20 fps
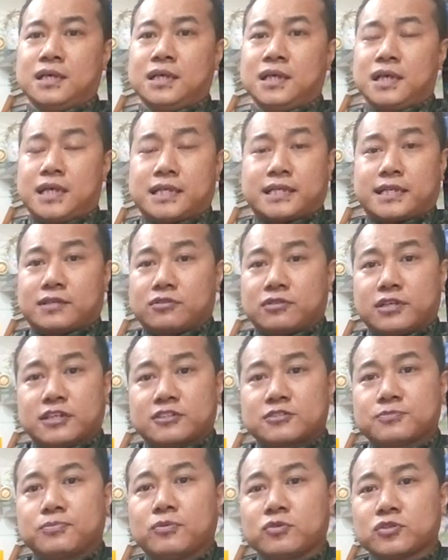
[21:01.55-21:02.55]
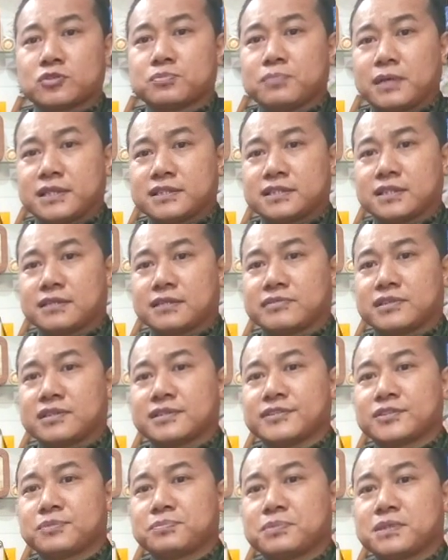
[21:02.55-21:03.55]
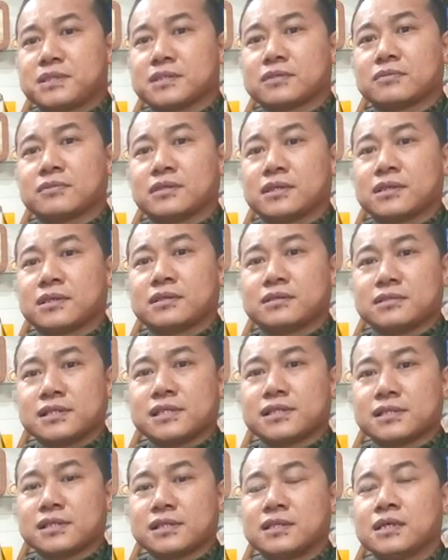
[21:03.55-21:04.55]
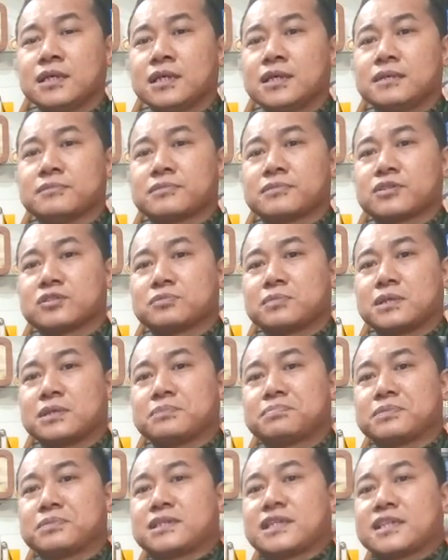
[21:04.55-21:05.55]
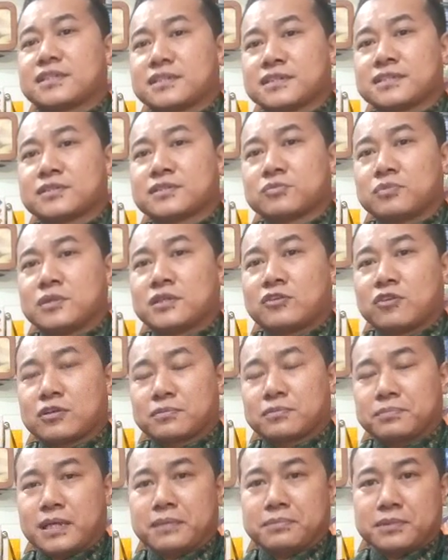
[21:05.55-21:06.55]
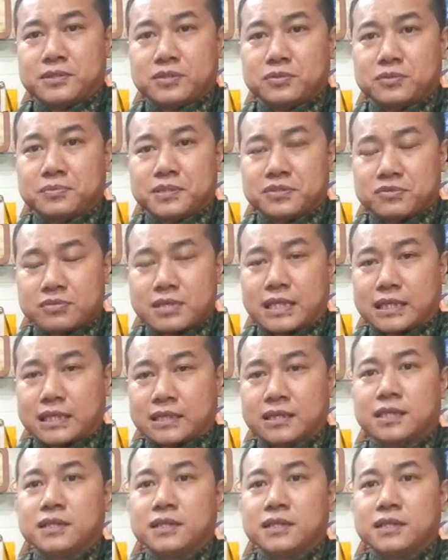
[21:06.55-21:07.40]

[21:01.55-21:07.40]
I cannot expose myself at this particular reason because many predators will not be able to be tricked.